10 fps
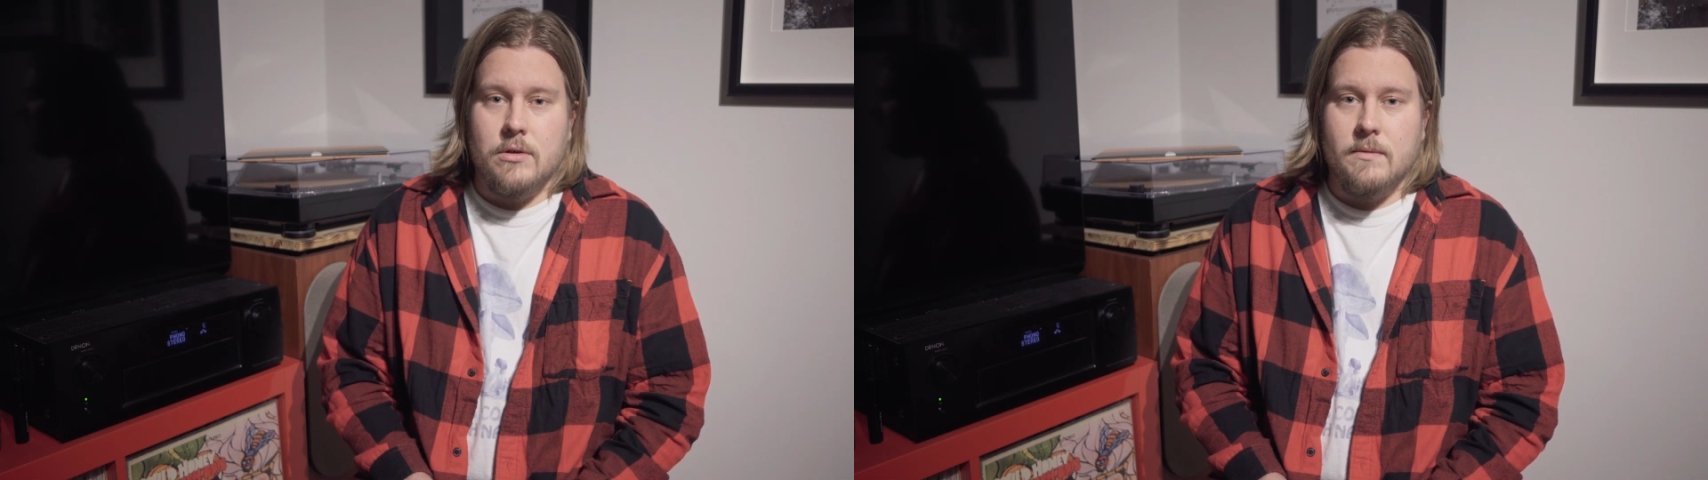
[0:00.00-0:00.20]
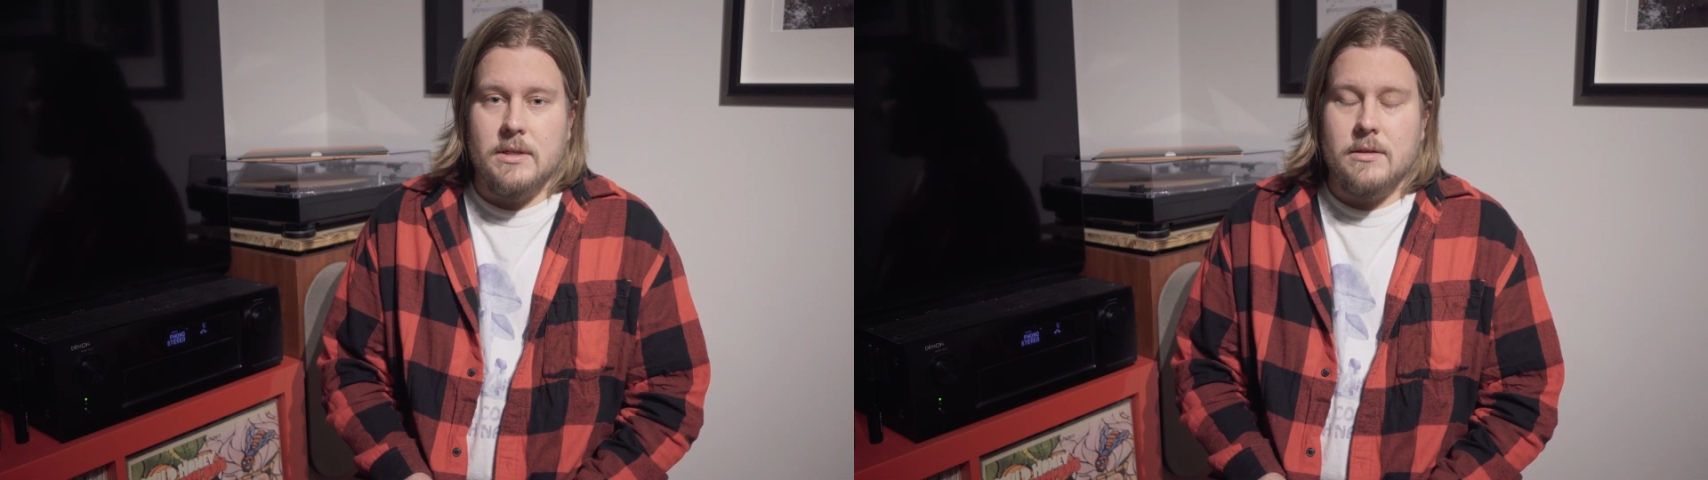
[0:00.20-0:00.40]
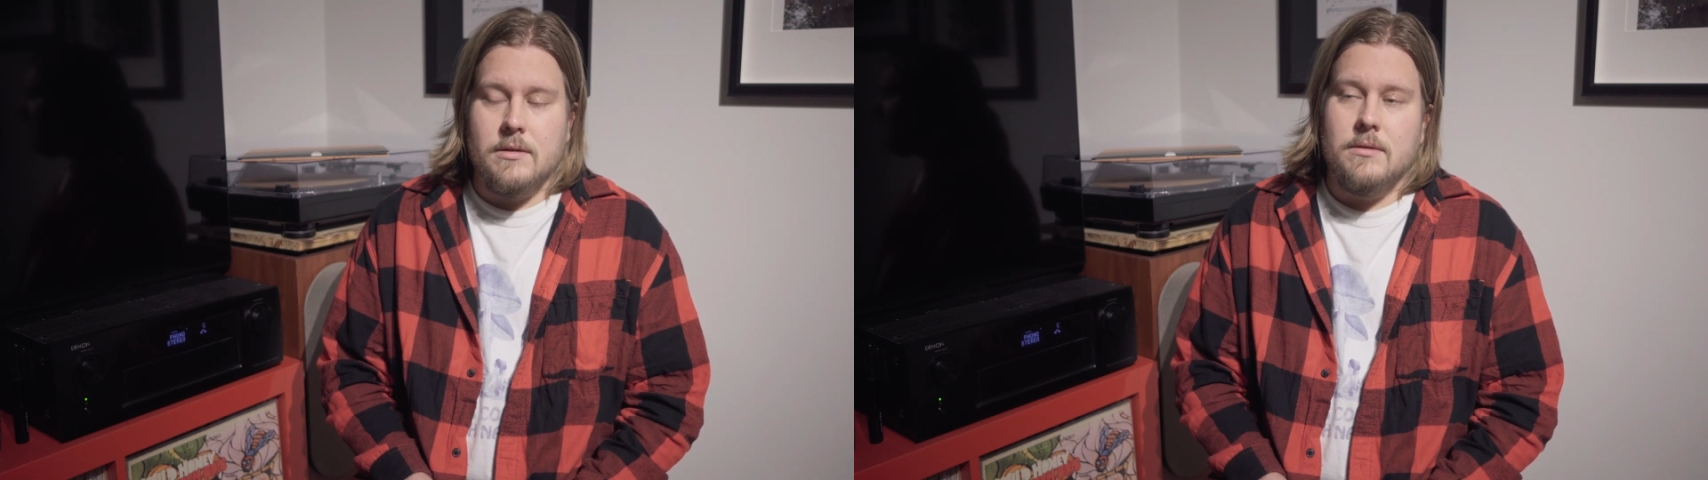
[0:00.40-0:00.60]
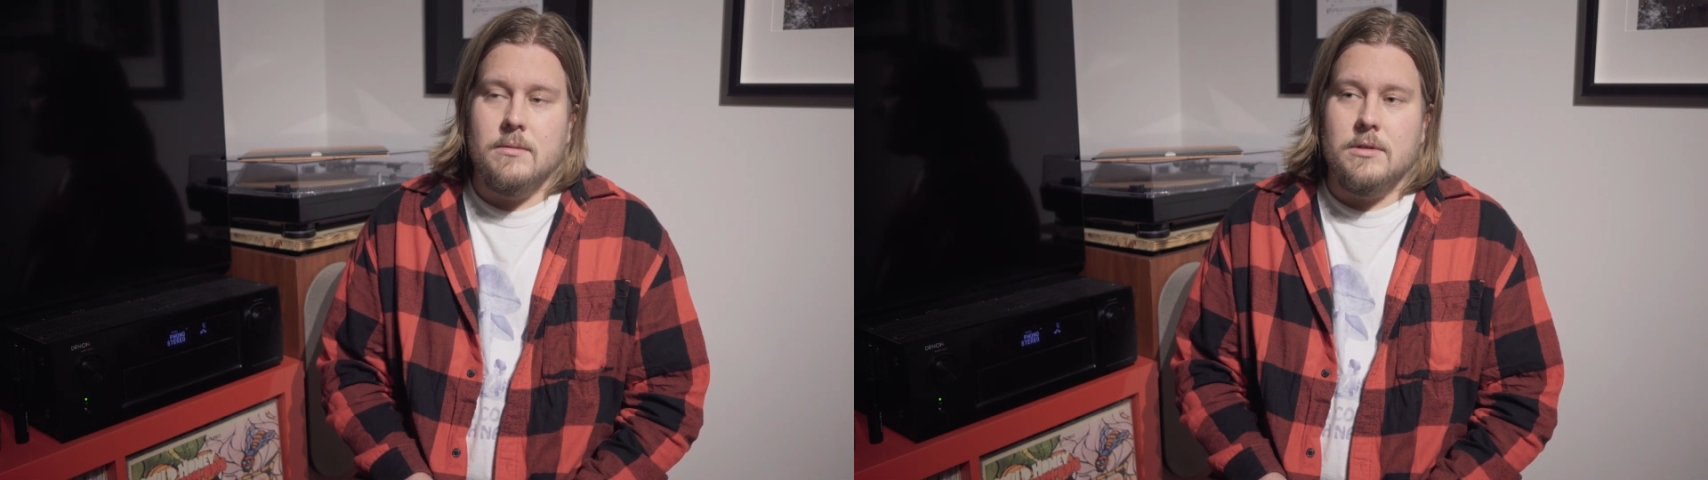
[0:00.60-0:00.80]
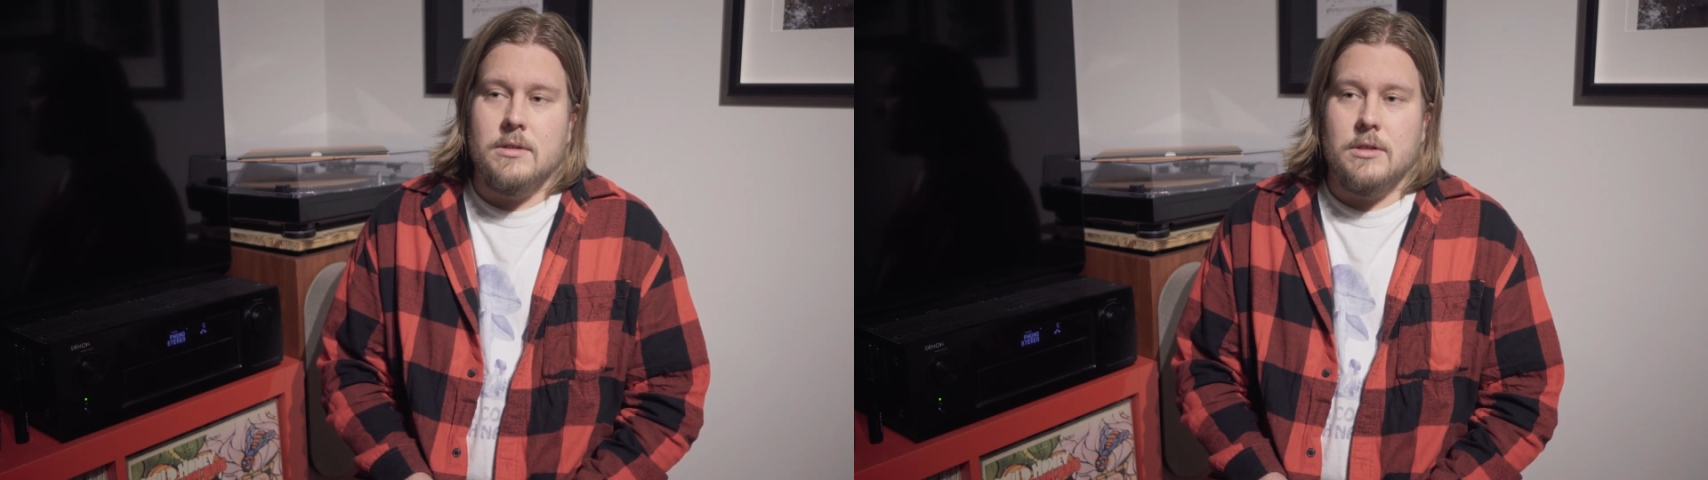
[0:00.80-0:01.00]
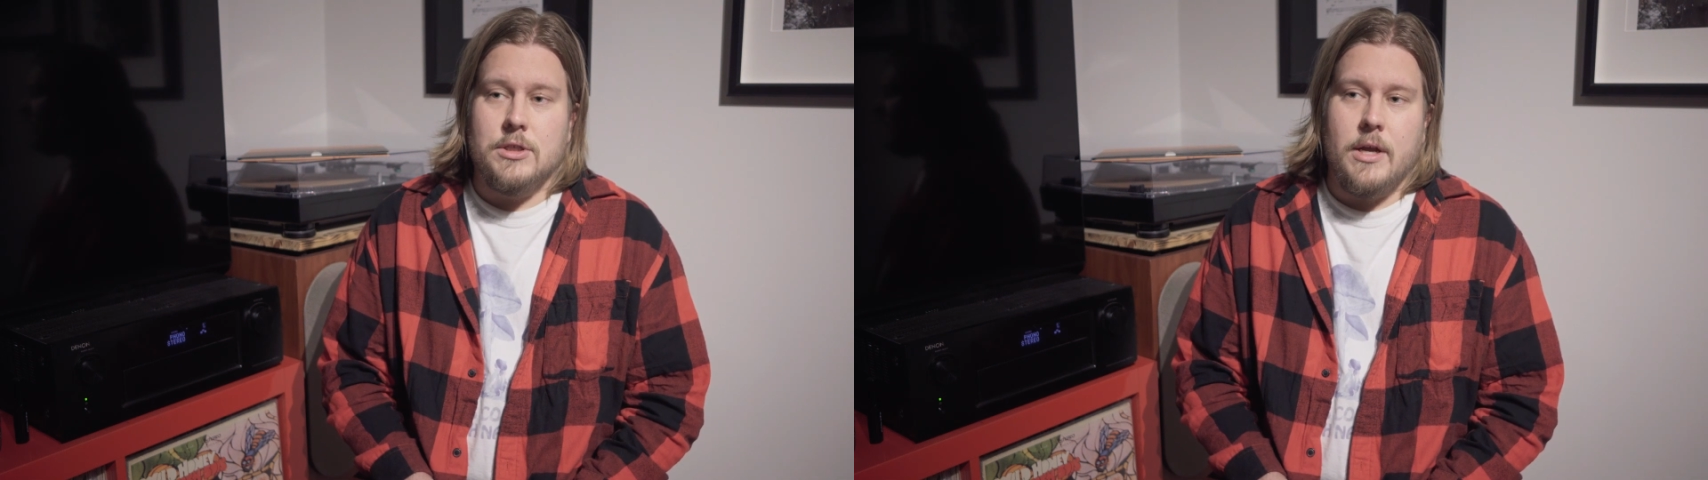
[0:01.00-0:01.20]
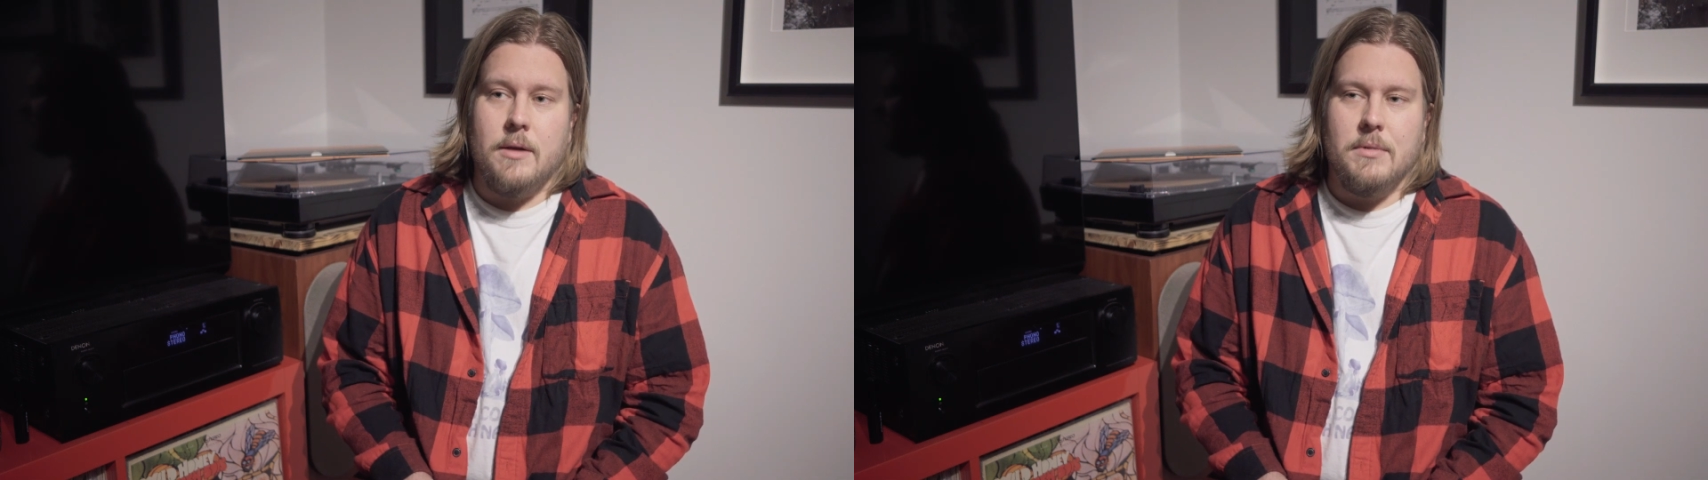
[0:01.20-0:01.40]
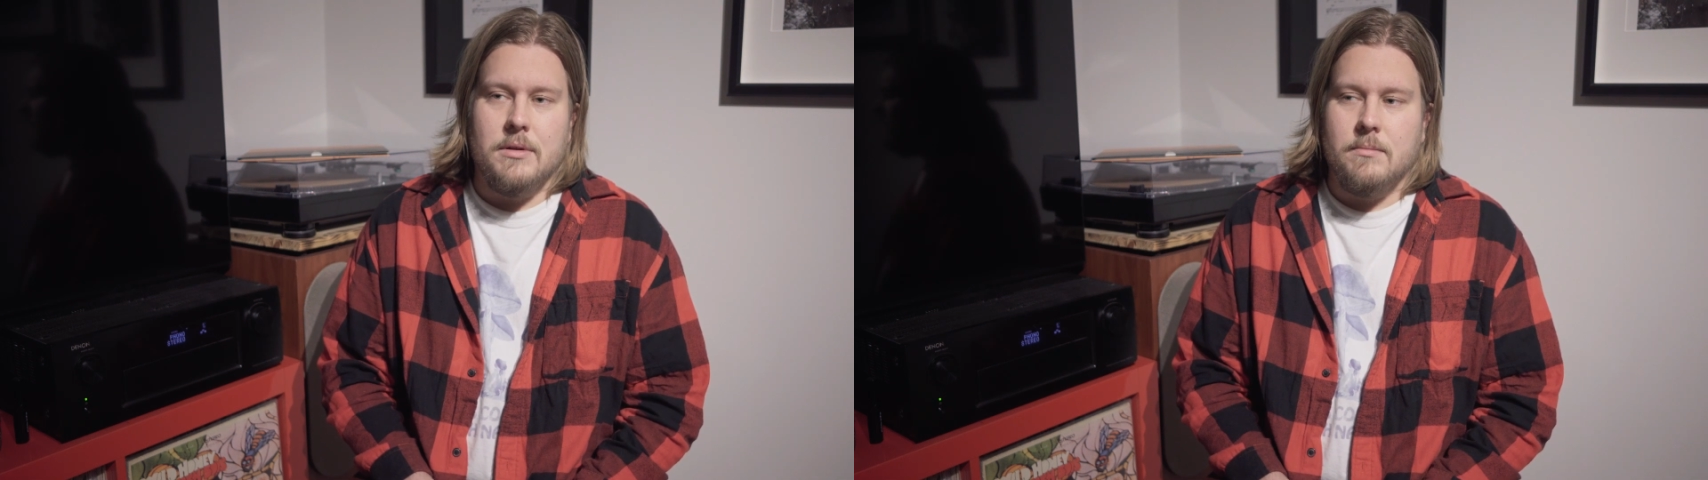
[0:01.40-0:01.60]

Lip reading: of it, which is a shame.